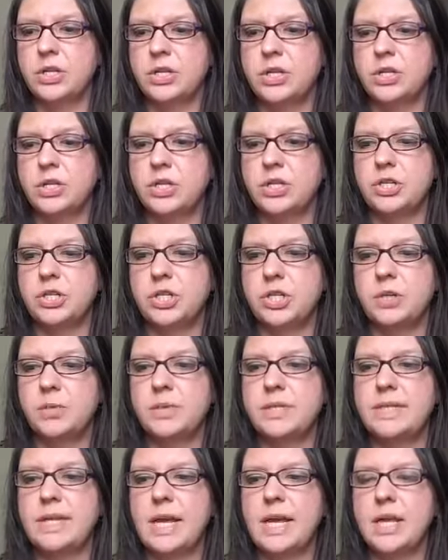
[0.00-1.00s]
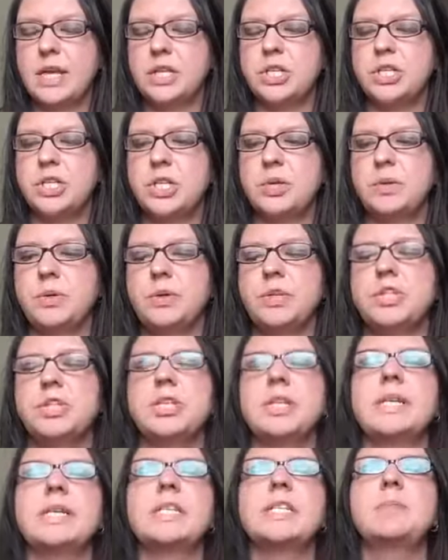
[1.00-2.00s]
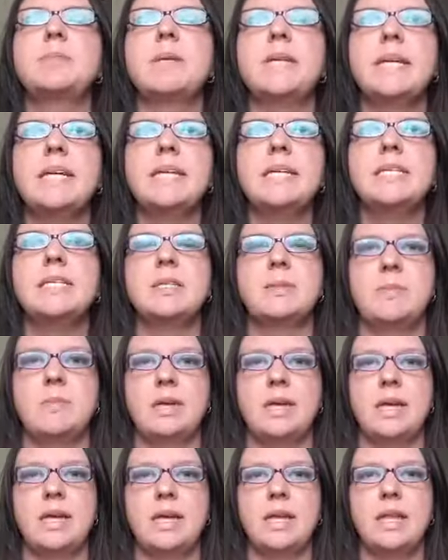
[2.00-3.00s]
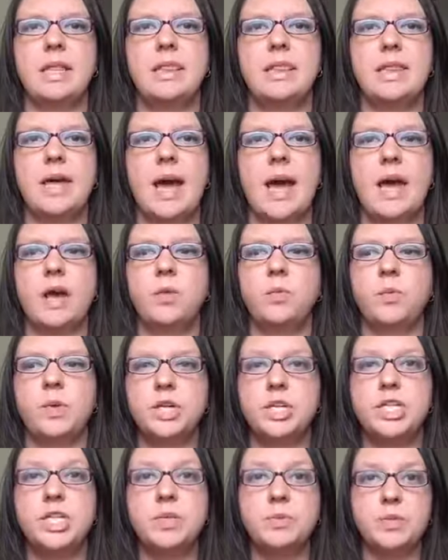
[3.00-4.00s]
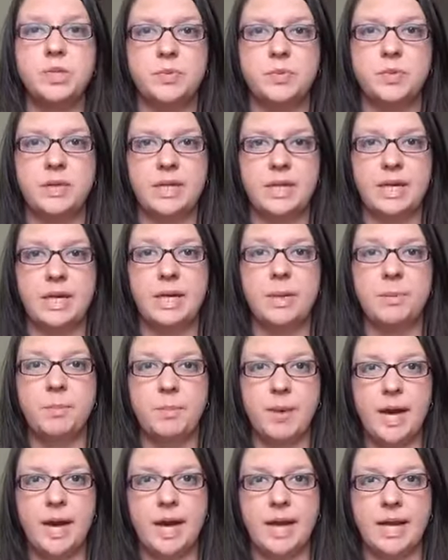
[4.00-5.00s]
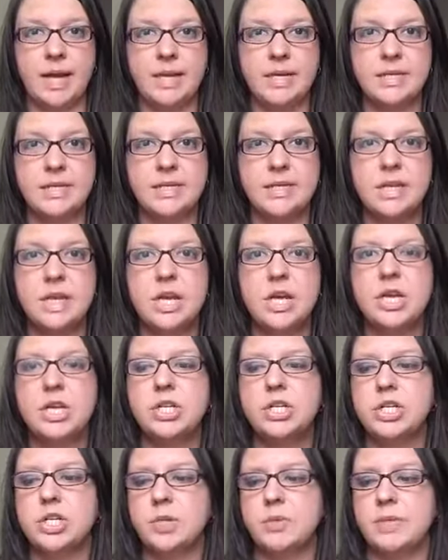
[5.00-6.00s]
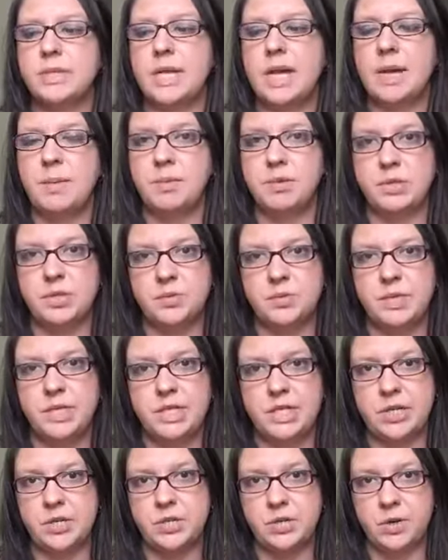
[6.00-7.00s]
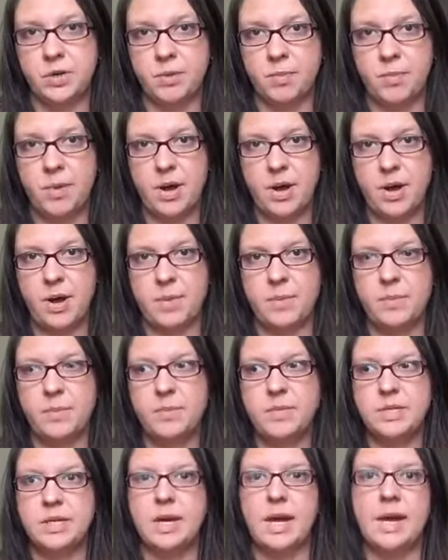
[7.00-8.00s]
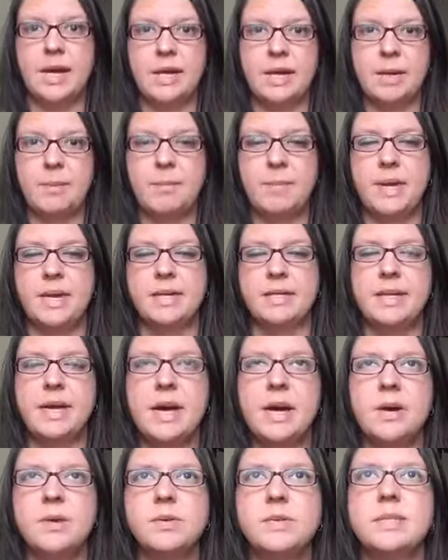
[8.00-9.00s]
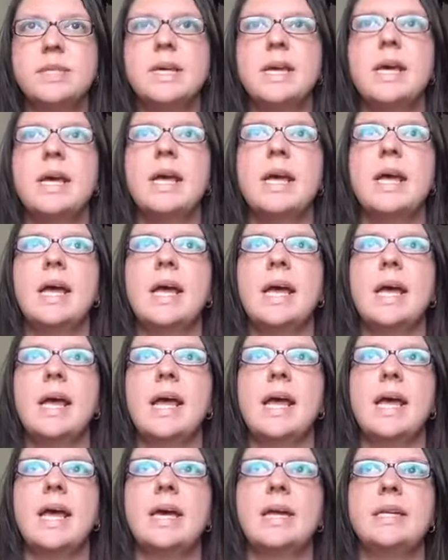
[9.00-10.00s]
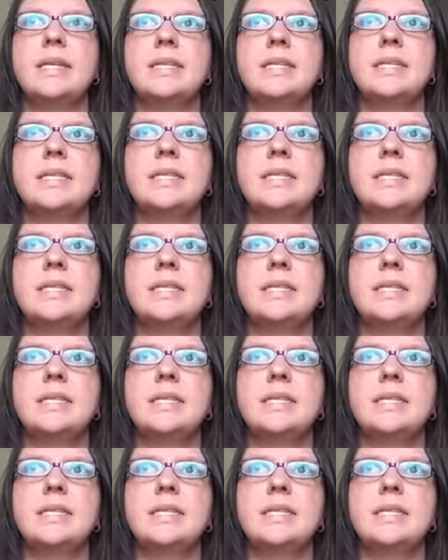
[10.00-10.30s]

she explained to me that when she was really in a bind, she was able to reach out to her mom to kind of get bailed out. And